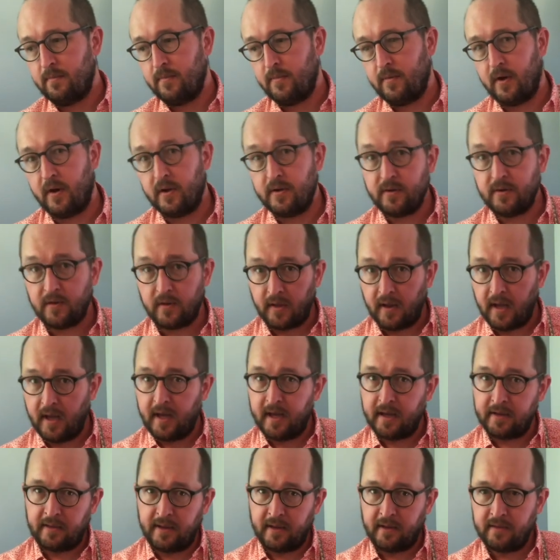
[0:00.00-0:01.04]

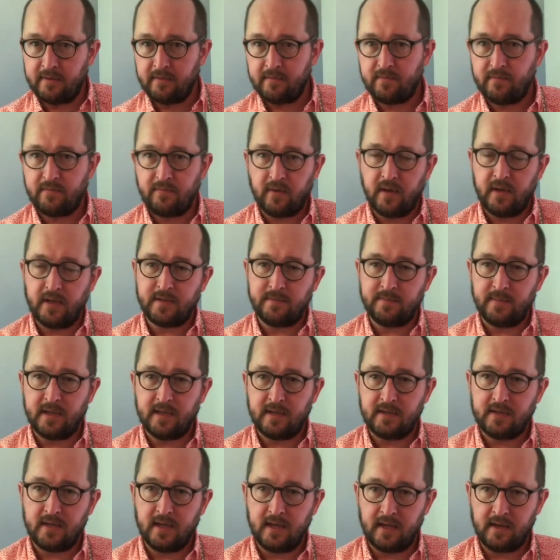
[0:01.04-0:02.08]
underlying that phrase may
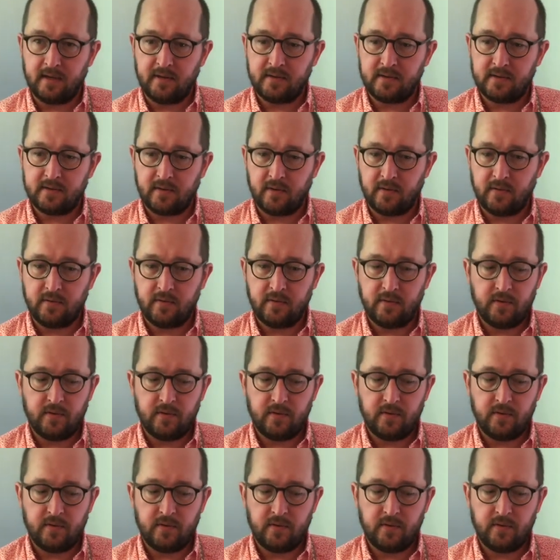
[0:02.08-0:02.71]
change. So